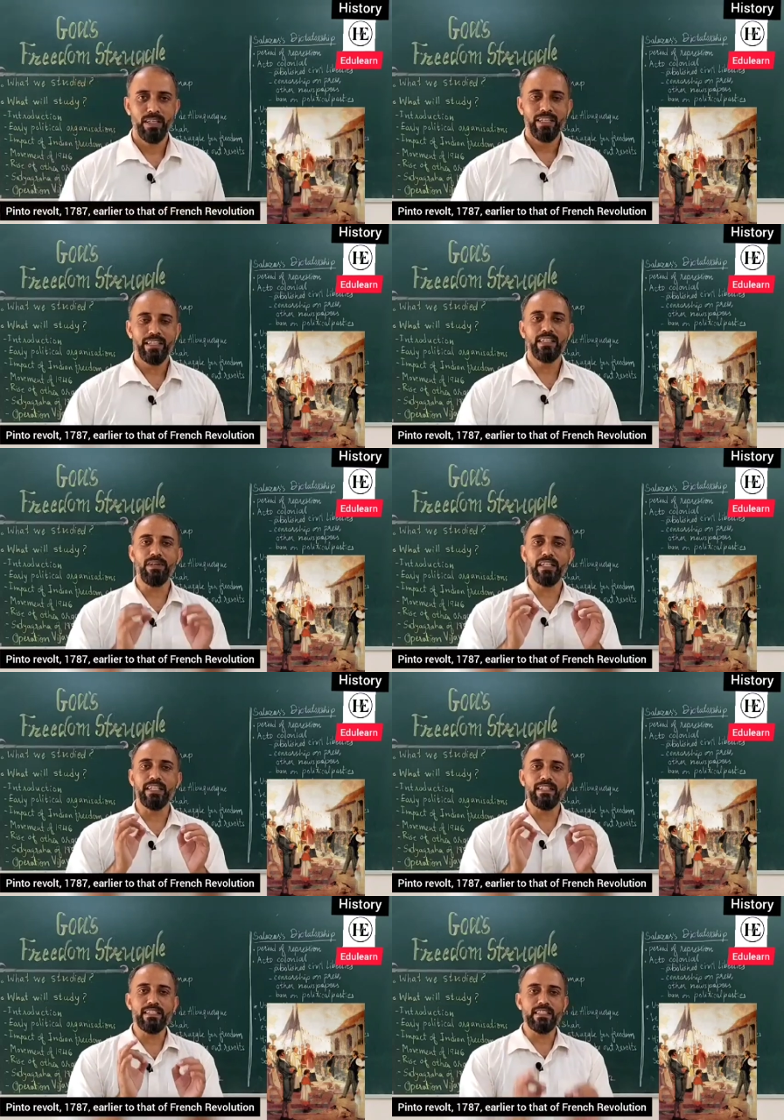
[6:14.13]
Here one
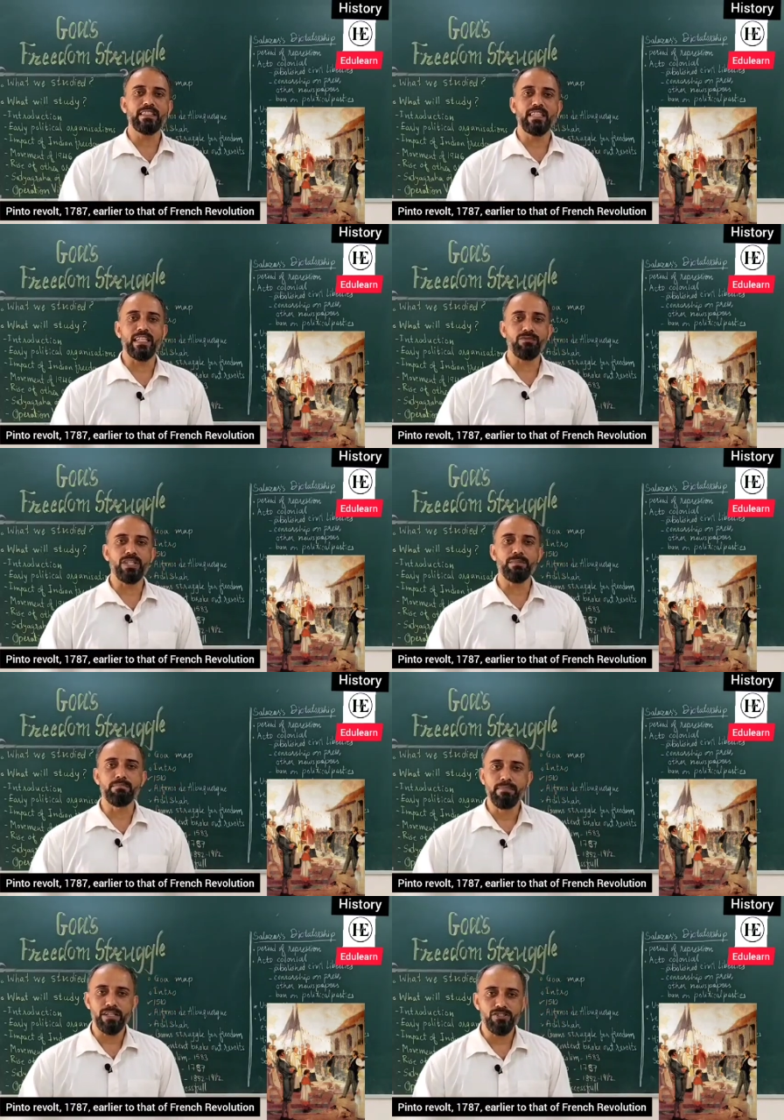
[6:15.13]
interesting thing we
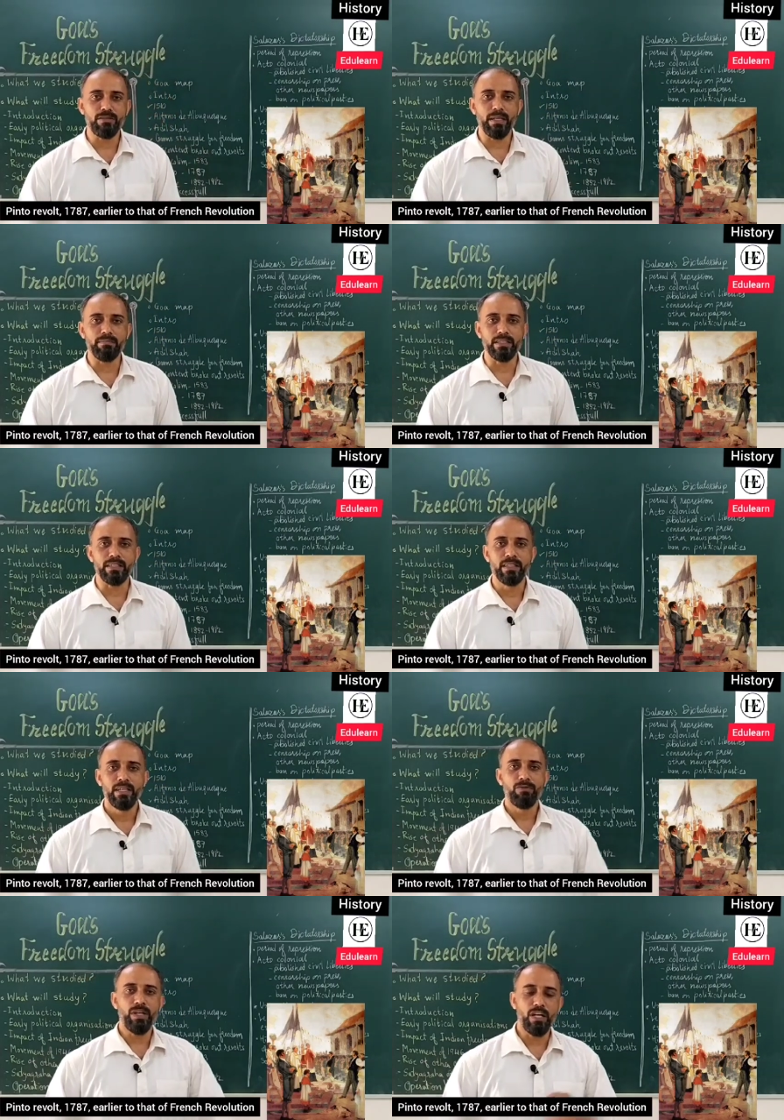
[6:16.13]
must remember,
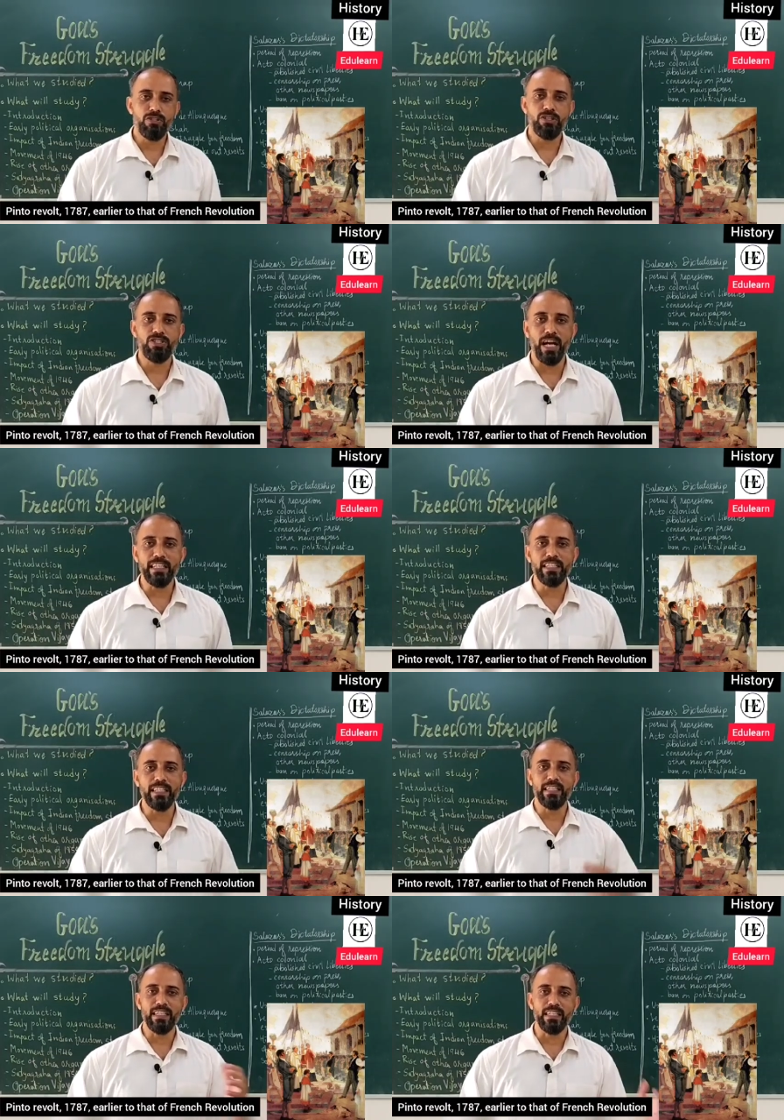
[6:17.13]
we also studied
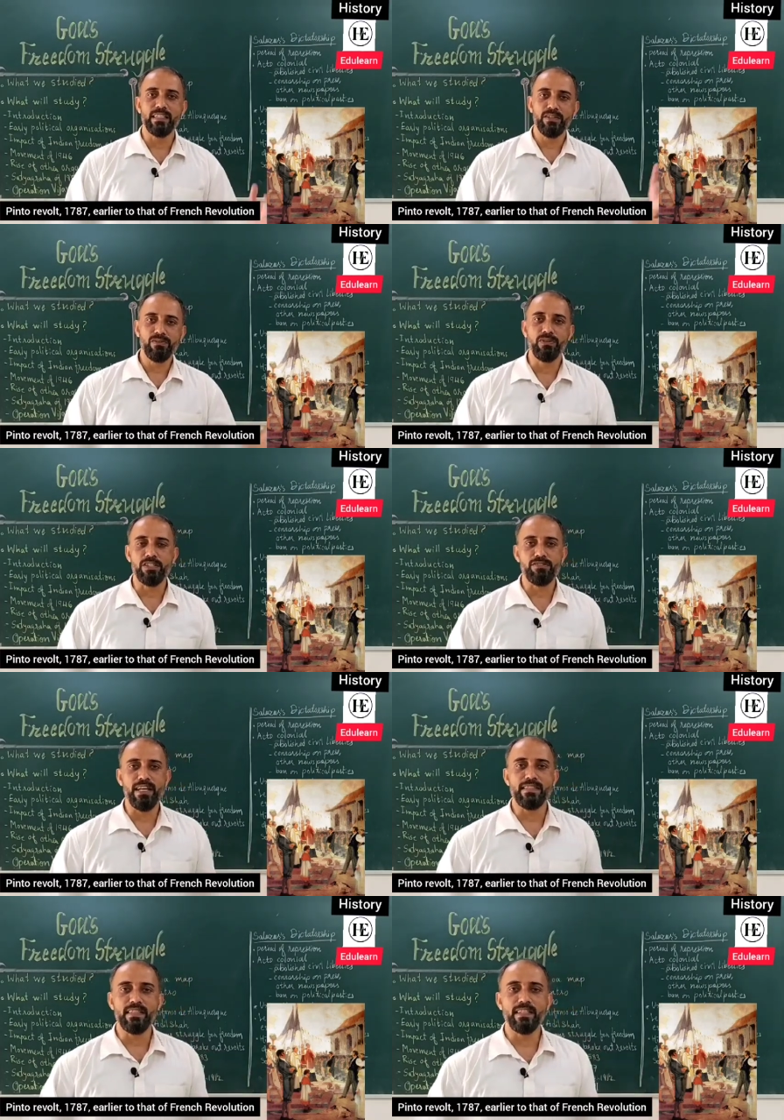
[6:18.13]
it in first
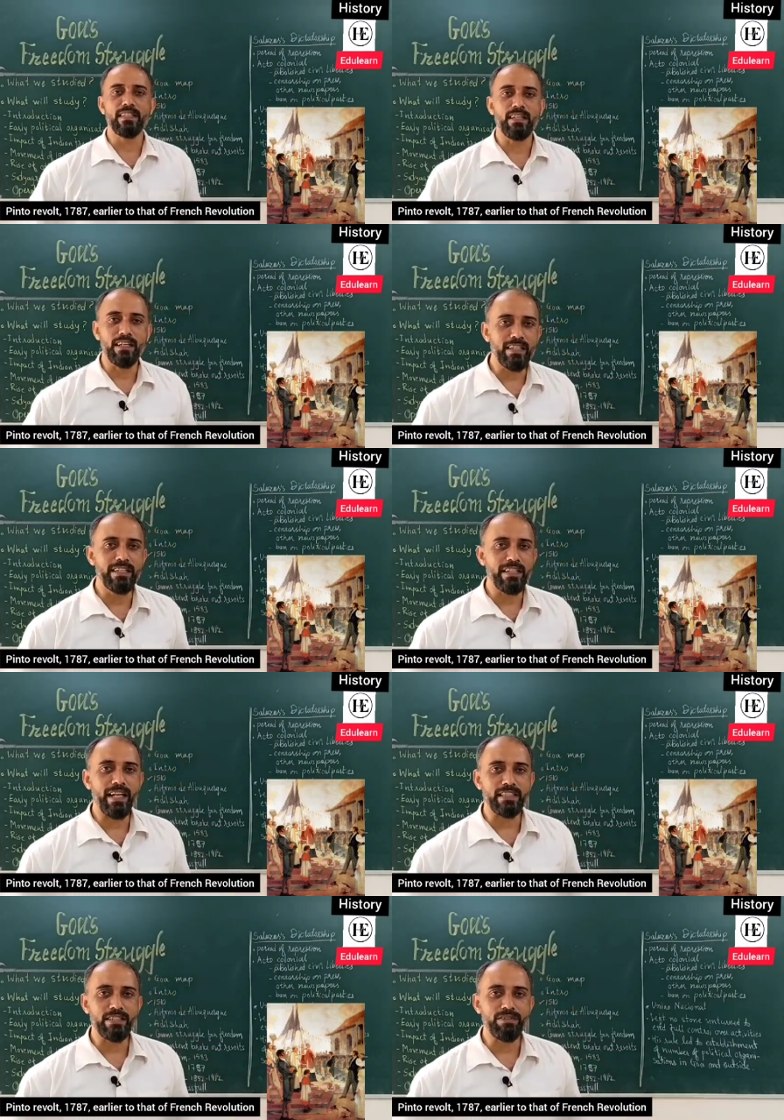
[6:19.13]
lesson in the early trade
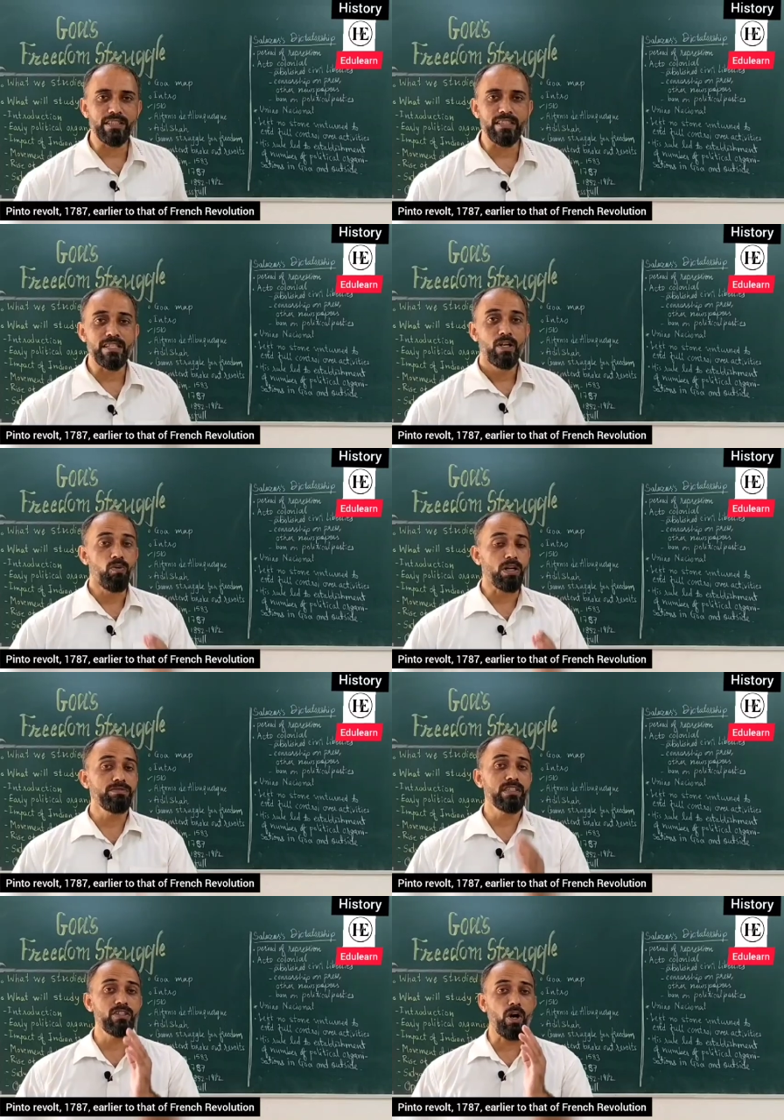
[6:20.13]
activities, what
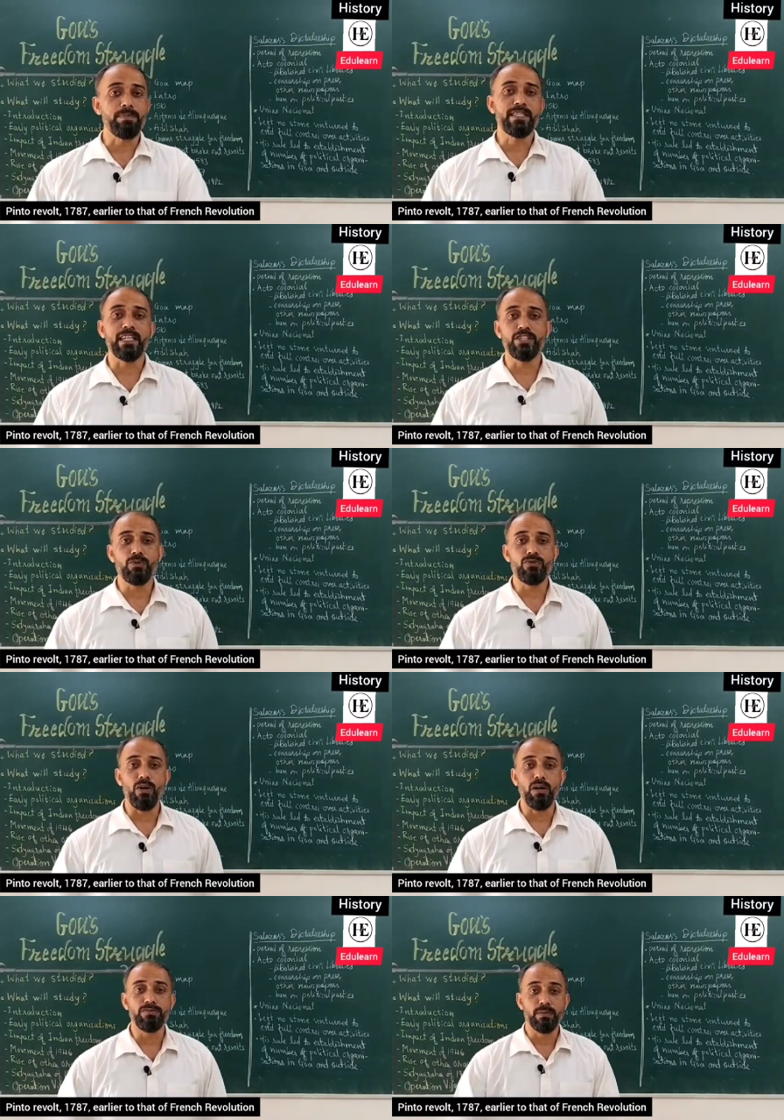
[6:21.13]
were the objectives
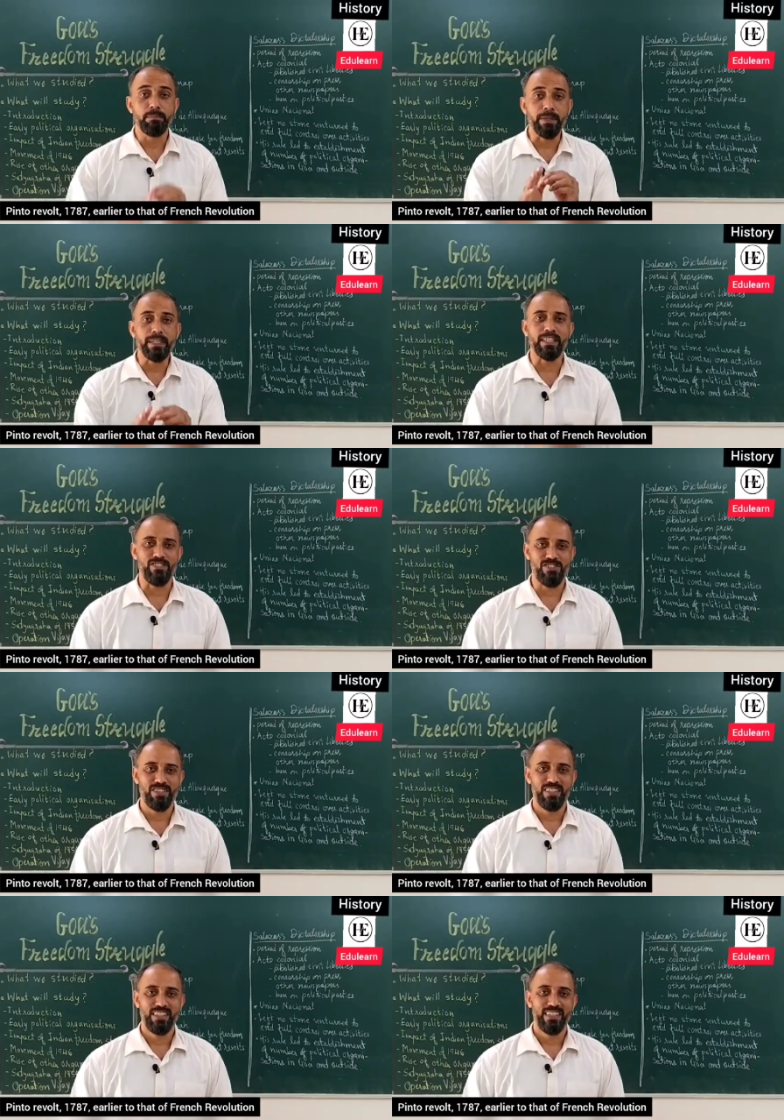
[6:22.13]
of
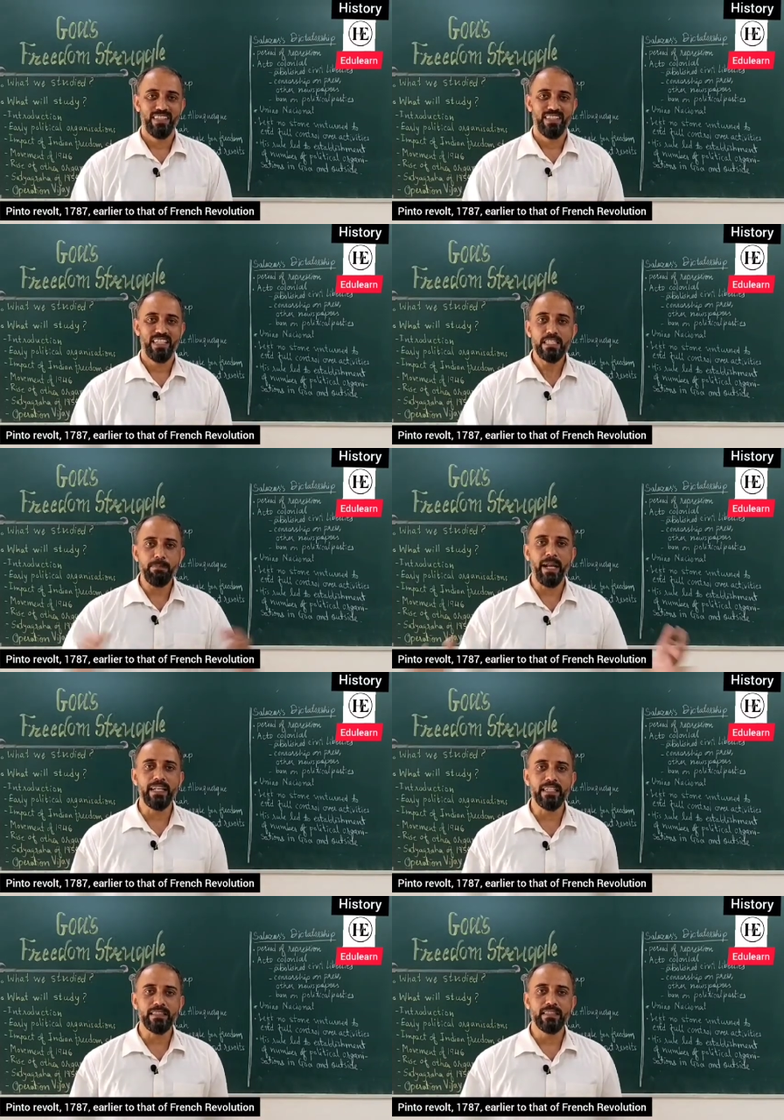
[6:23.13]
in
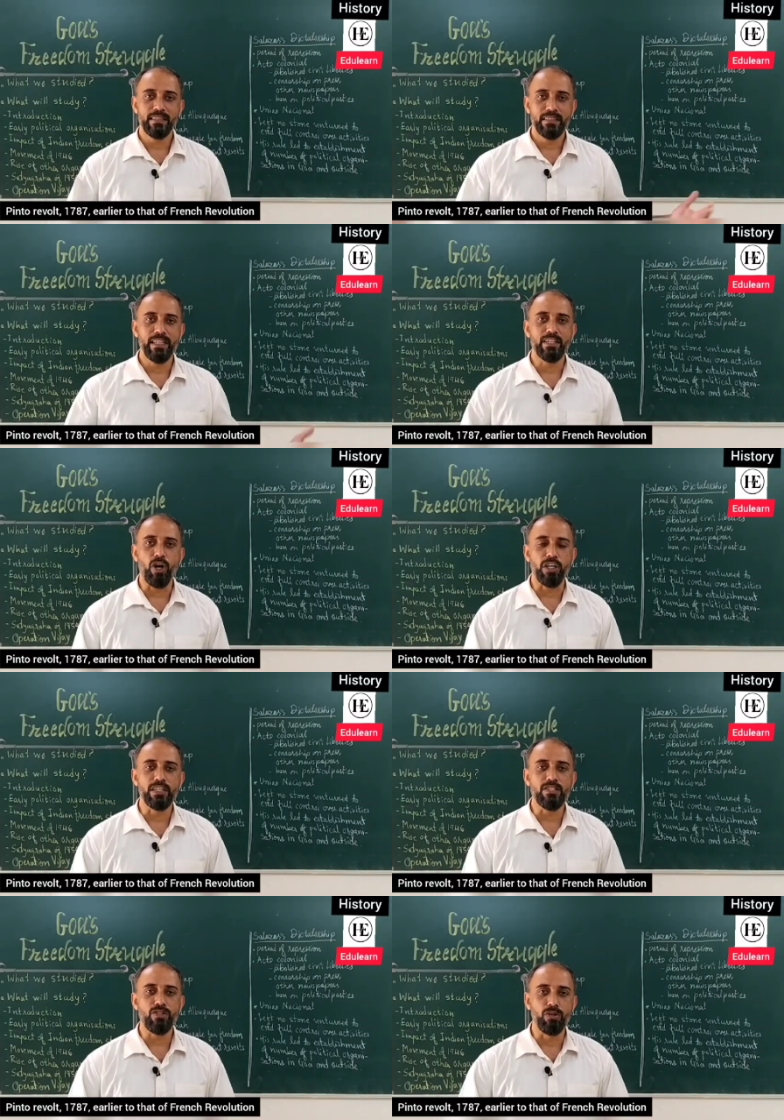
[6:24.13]
spreading their
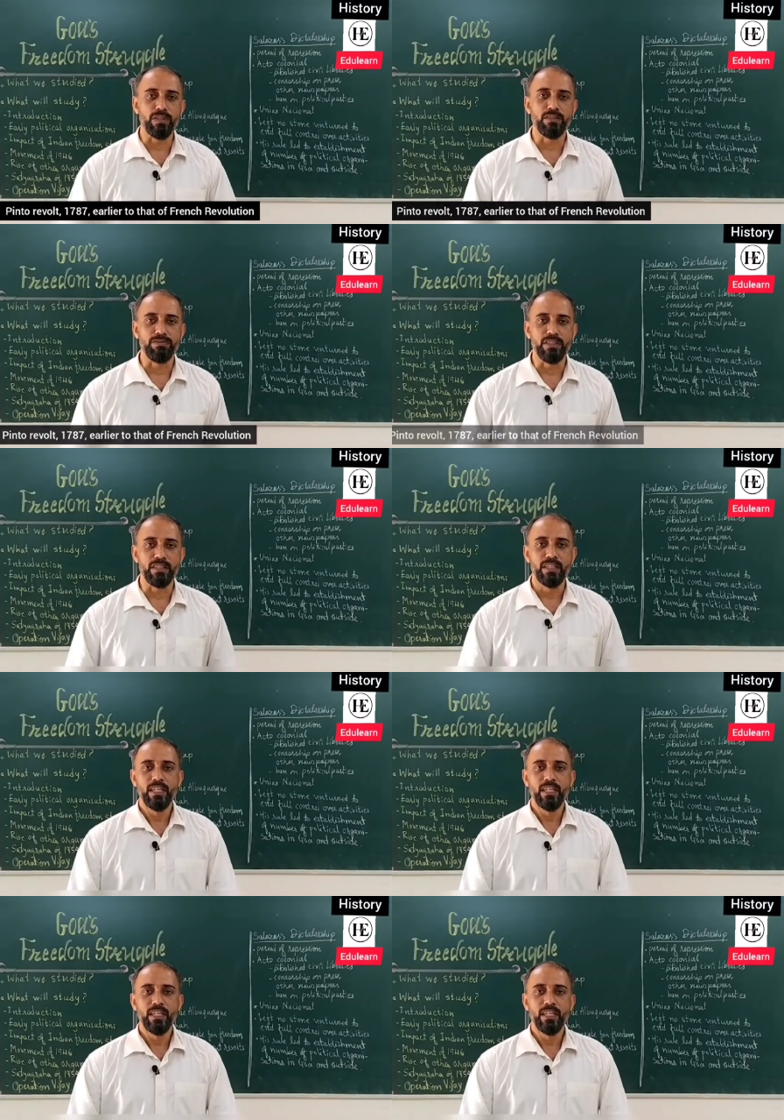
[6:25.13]
colonies over the world.